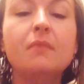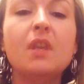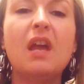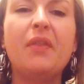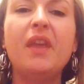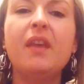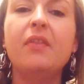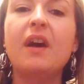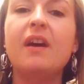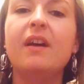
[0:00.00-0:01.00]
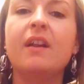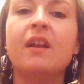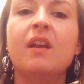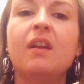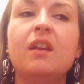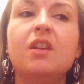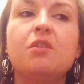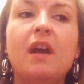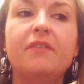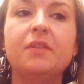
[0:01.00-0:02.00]
I think that
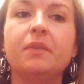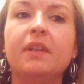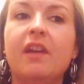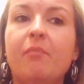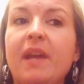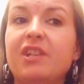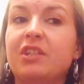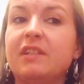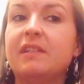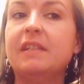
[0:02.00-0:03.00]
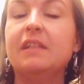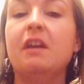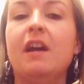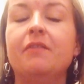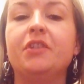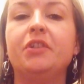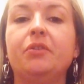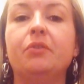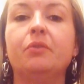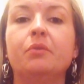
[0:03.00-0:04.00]
you have to really have patience and you have
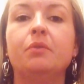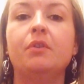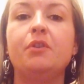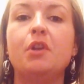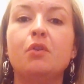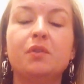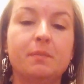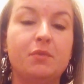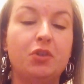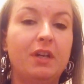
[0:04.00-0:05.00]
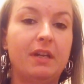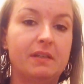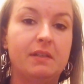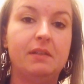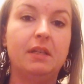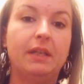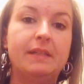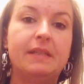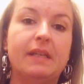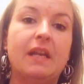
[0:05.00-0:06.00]
to know some tricks to
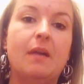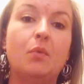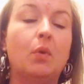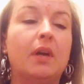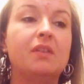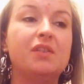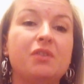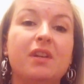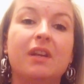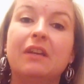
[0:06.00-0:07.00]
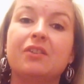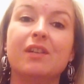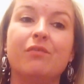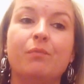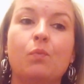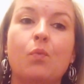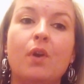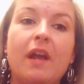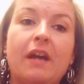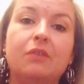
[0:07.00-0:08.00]
listing them, or else you can get yourself
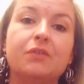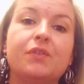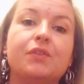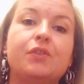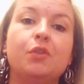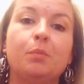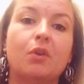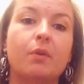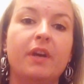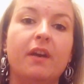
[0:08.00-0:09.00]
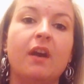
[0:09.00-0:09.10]
worn out super quick.